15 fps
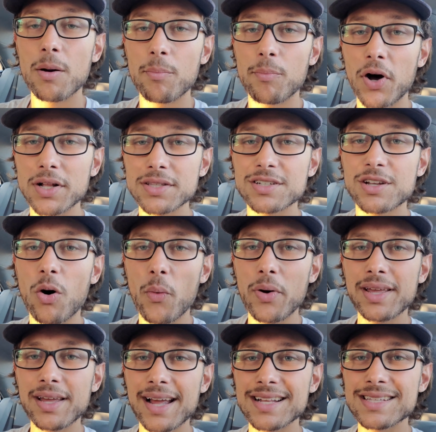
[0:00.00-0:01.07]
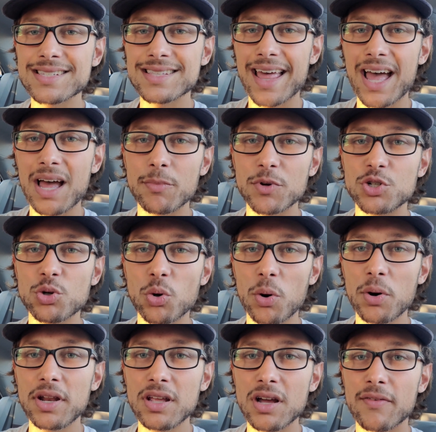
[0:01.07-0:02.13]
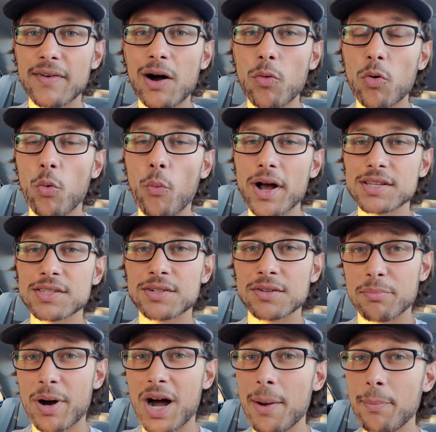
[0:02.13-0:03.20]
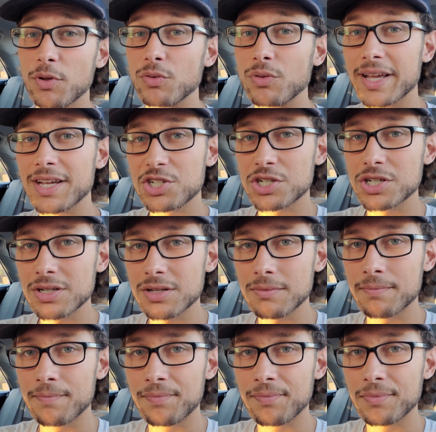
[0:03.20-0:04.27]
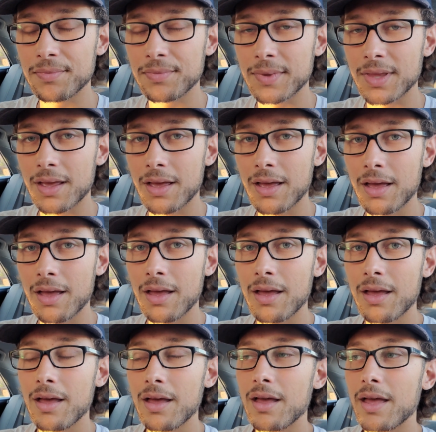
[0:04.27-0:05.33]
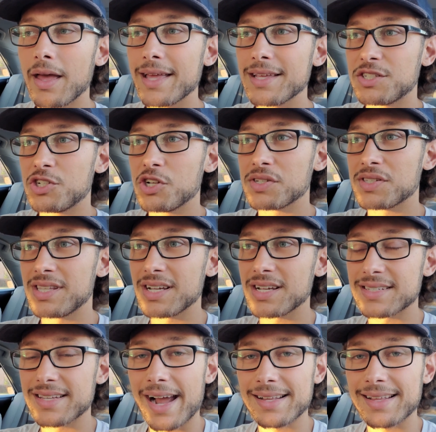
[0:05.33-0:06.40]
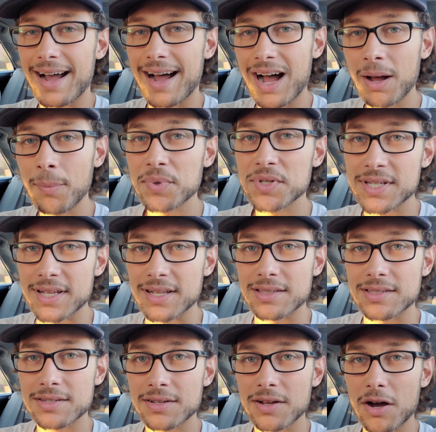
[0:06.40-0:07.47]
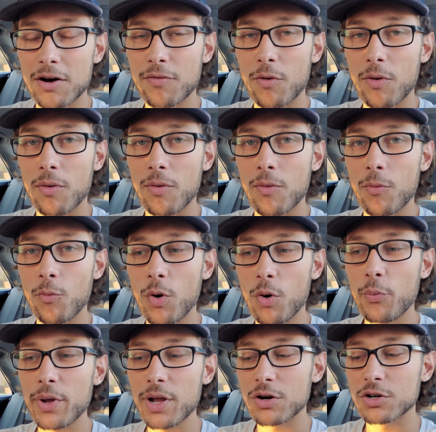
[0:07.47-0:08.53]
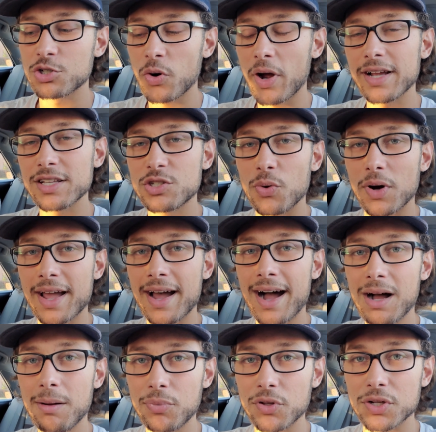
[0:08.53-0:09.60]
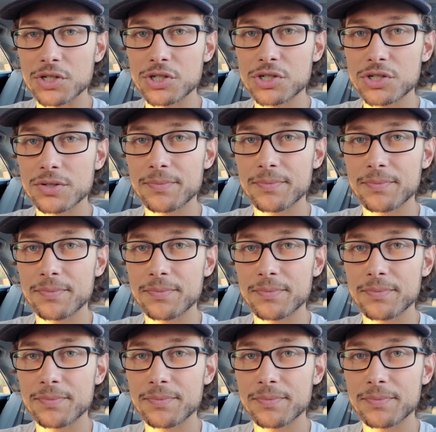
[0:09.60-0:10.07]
But going against that majority of our Western population is just the exact opposite of what we are trying to accomplish.